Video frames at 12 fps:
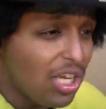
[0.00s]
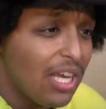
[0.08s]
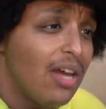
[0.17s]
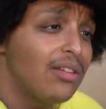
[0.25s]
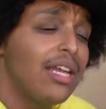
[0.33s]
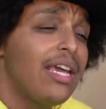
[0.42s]
shout
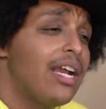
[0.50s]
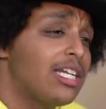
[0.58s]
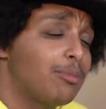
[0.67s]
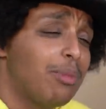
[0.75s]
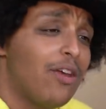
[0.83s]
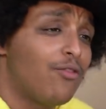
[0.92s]
out
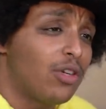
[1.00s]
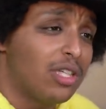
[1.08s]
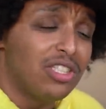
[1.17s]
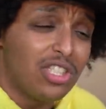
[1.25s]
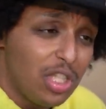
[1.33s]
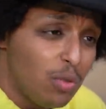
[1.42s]
NADEXE, man, for
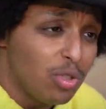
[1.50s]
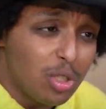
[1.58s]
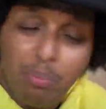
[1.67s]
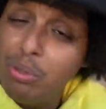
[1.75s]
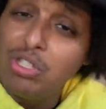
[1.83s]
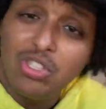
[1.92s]
continuing
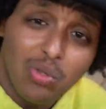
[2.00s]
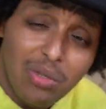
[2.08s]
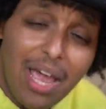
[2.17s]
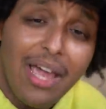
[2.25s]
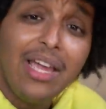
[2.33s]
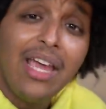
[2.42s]
to push through
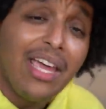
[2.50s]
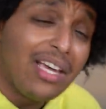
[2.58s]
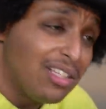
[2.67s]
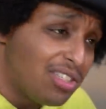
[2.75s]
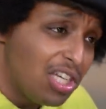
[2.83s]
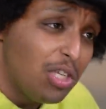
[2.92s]
that and
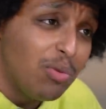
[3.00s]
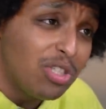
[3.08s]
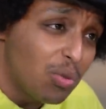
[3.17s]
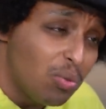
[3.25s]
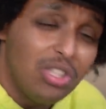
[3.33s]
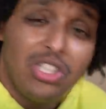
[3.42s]
continuing
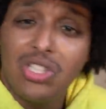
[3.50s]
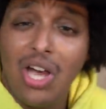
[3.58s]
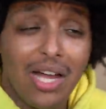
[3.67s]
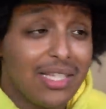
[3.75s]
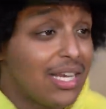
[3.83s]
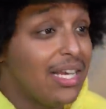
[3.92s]
to release
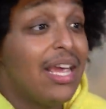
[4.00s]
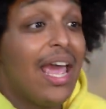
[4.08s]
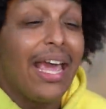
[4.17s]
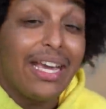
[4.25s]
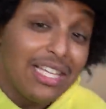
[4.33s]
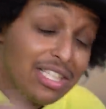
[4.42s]
content
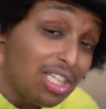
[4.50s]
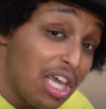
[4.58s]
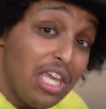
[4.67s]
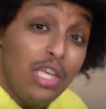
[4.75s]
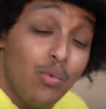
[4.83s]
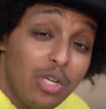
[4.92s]
and
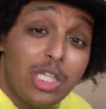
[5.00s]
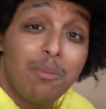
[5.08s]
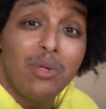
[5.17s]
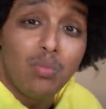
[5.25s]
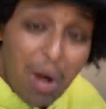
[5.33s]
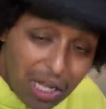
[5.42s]
continuing to
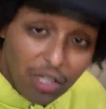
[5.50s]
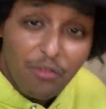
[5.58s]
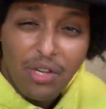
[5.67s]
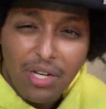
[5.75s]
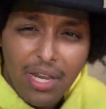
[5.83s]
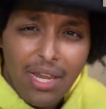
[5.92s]
be
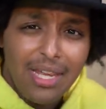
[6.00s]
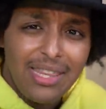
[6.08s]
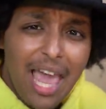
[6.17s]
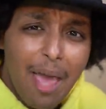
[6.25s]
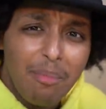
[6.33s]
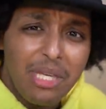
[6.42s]
relevant in
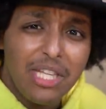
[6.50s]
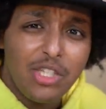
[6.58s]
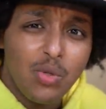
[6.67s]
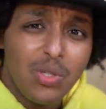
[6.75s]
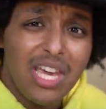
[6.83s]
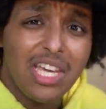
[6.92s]
the NBA
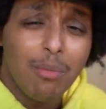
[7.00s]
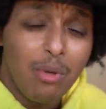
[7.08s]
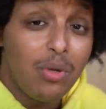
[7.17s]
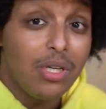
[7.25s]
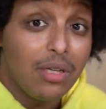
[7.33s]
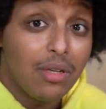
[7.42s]
2K
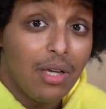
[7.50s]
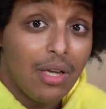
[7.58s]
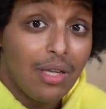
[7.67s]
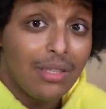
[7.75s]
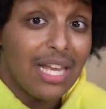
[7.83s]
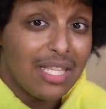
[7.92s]
community.
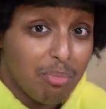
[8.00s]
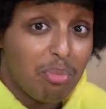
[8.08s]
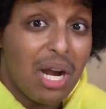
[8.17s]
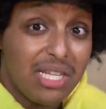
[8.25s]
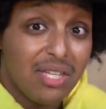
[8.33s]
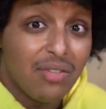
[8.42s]
That's
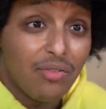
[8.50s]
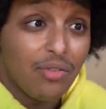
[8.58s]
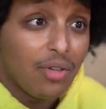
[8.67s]
impressive.